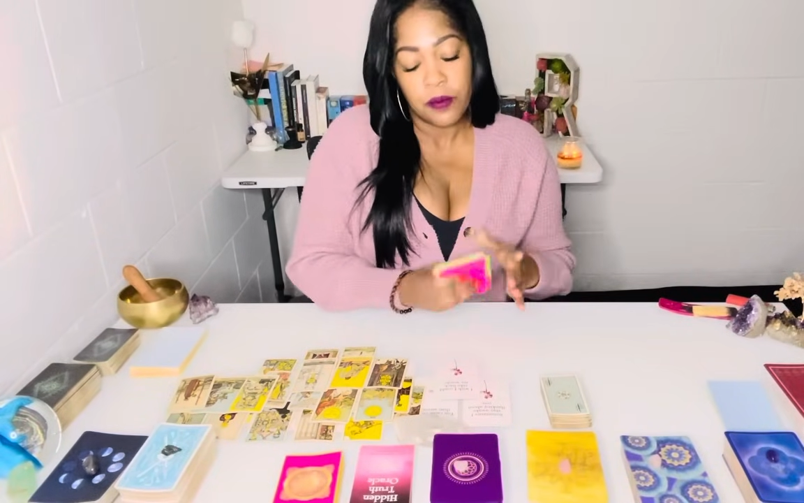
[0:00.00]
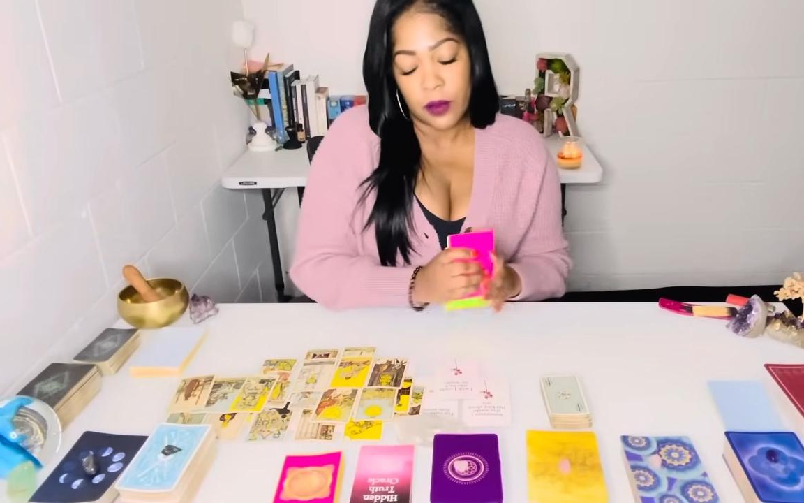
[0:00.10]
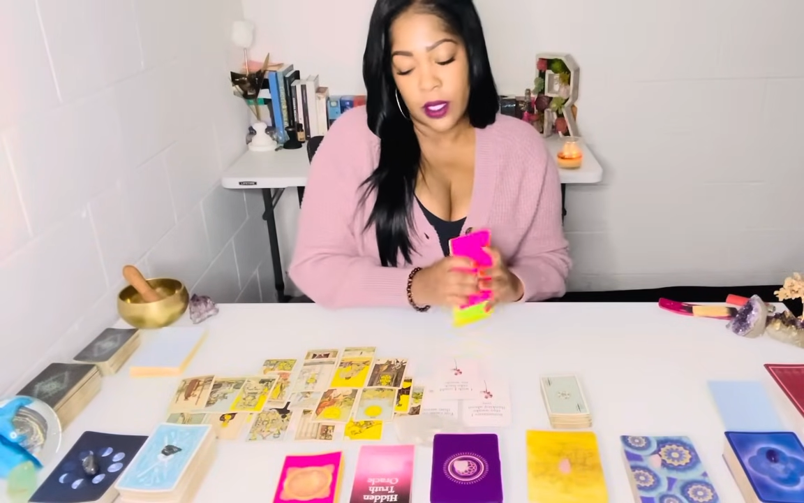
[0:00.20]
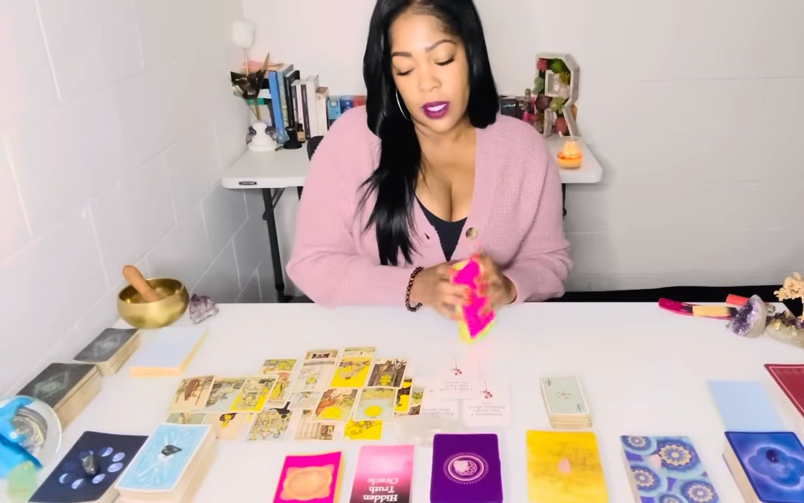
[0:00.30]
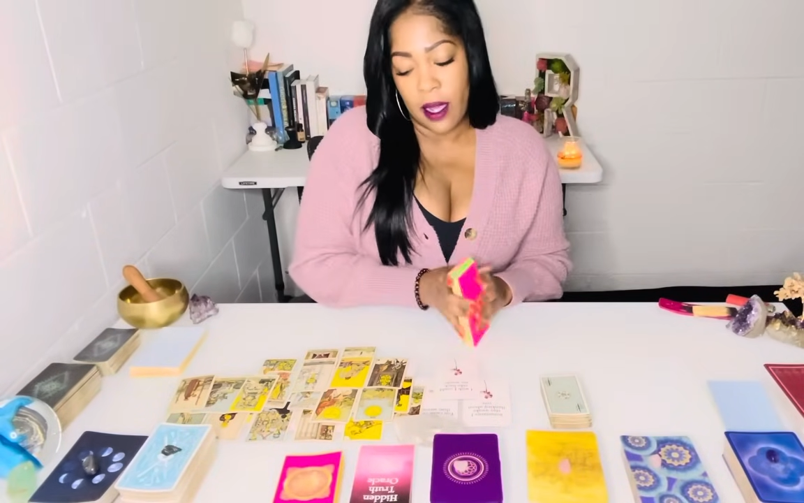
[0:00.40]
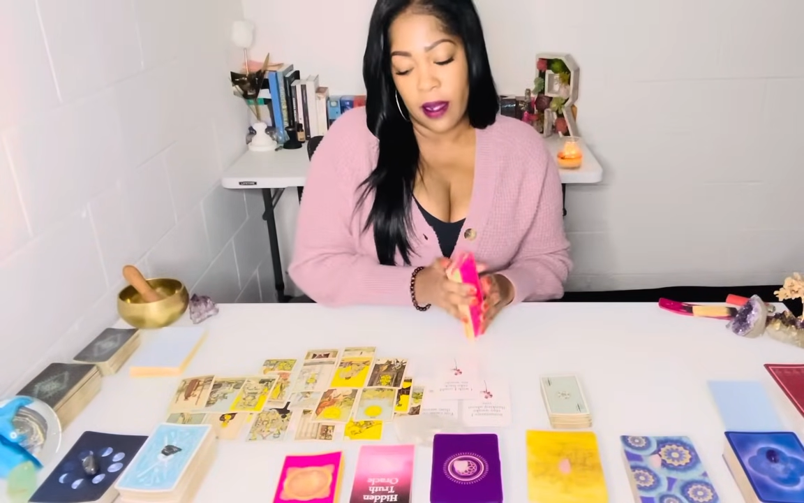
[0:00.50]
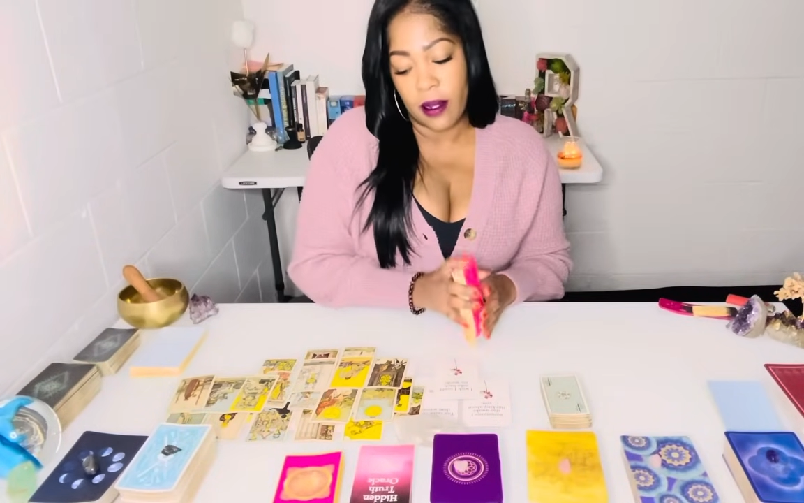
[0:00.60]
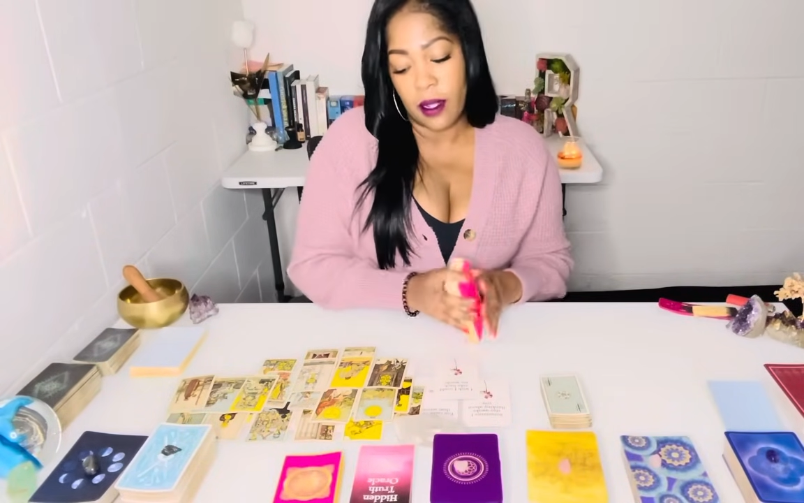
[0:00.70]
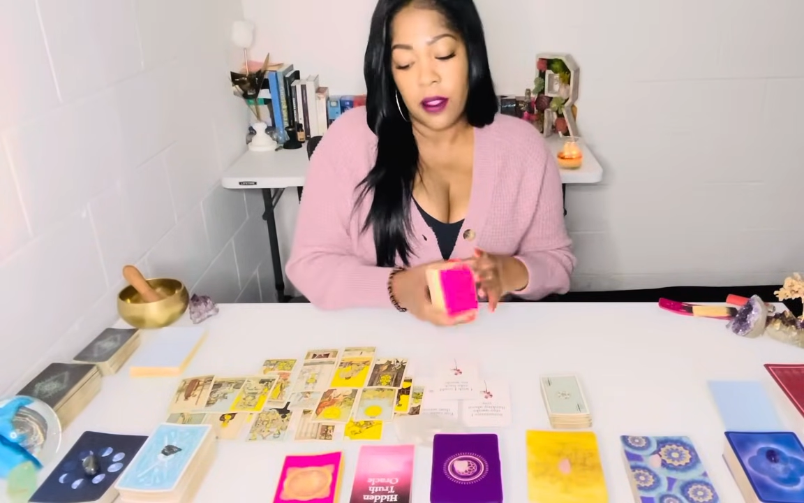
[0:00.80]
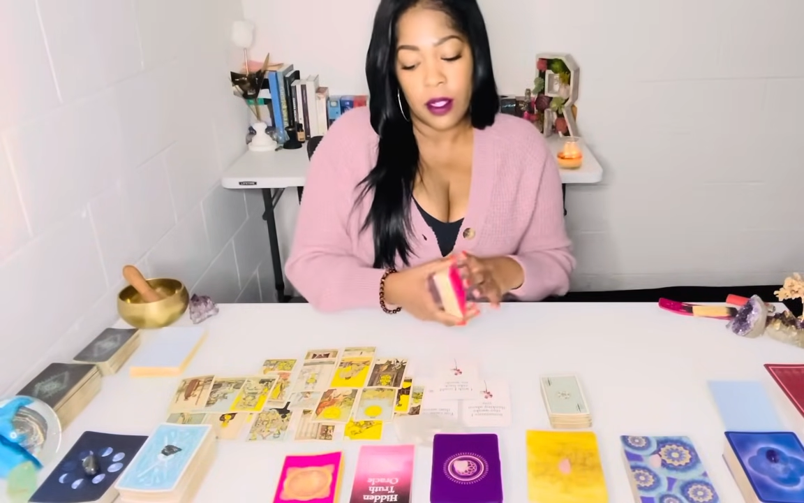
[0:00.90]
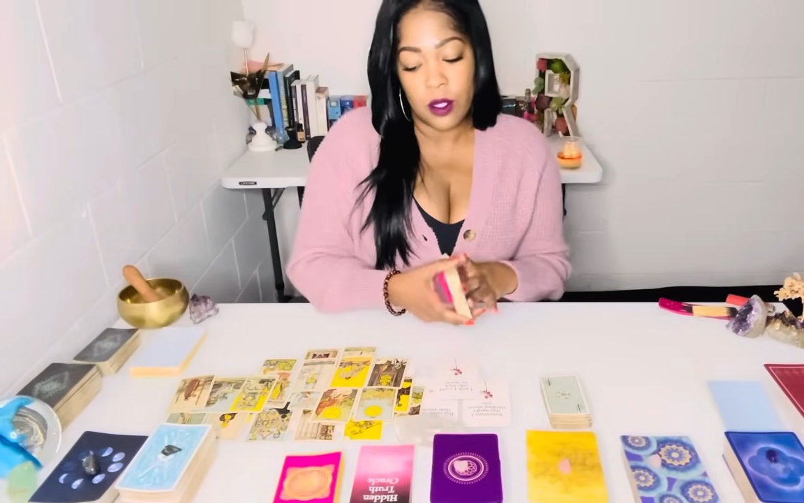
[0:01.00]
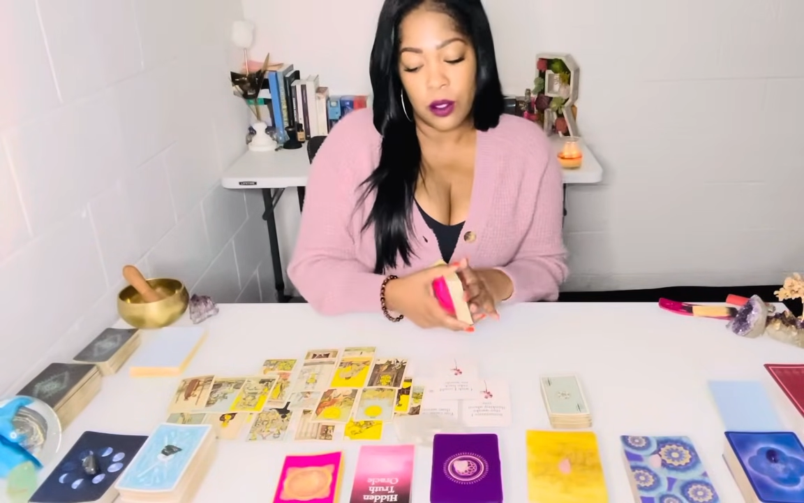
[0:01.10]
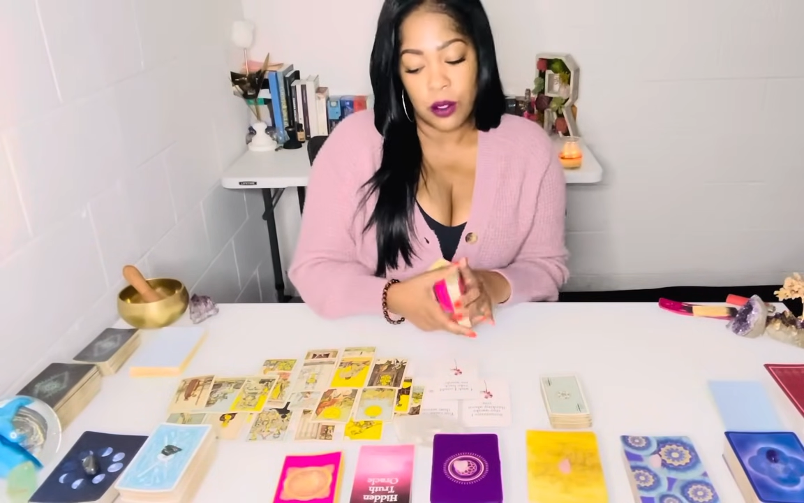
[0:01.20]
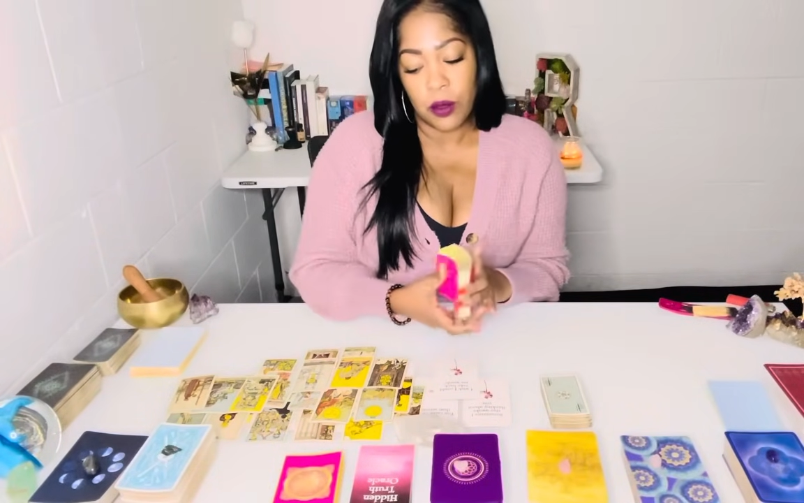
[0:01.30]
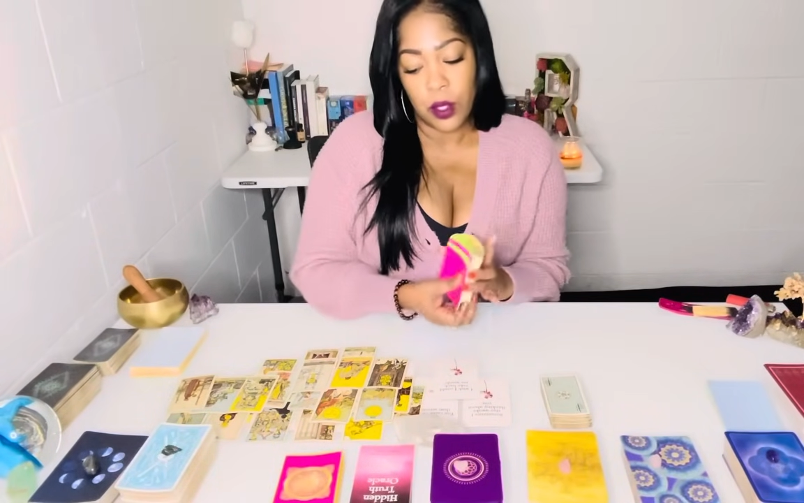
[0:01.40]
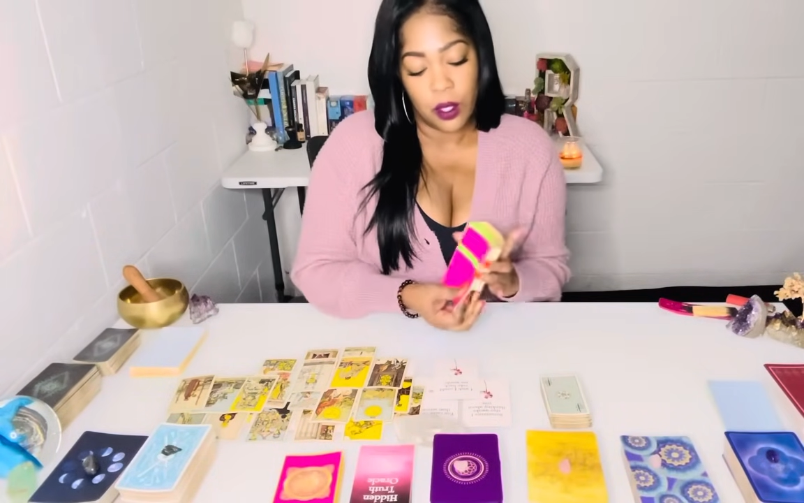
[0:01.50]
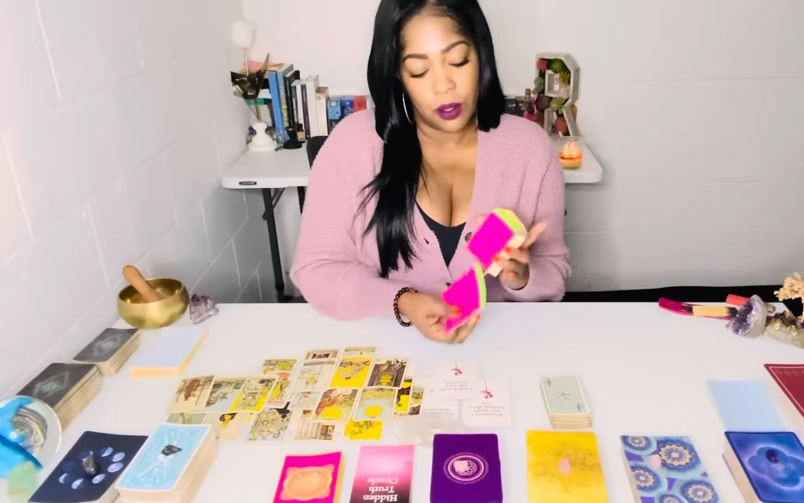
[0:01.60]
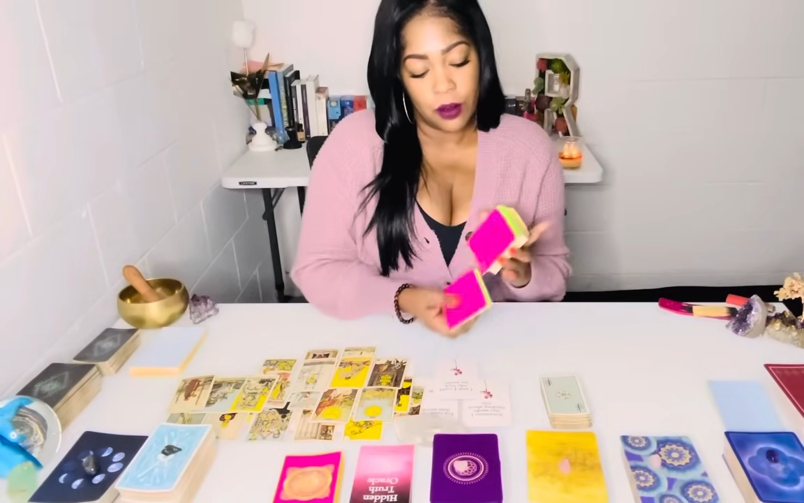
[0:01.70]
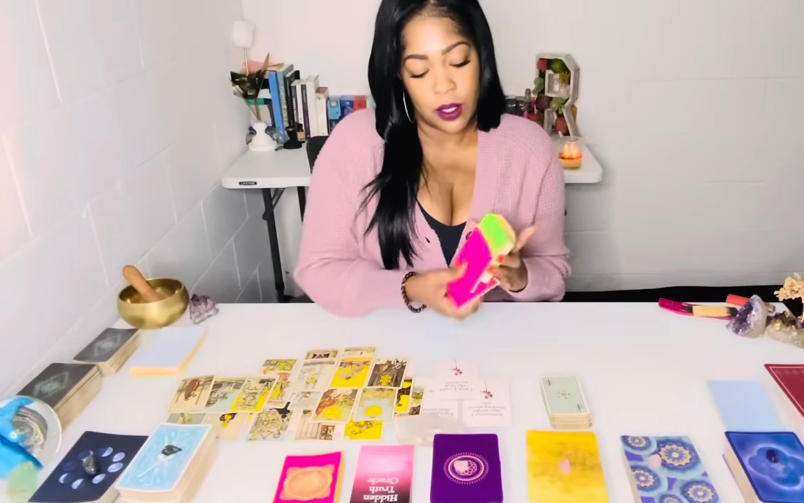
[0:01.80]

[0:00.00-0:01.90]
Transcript: This had nothing to do with you.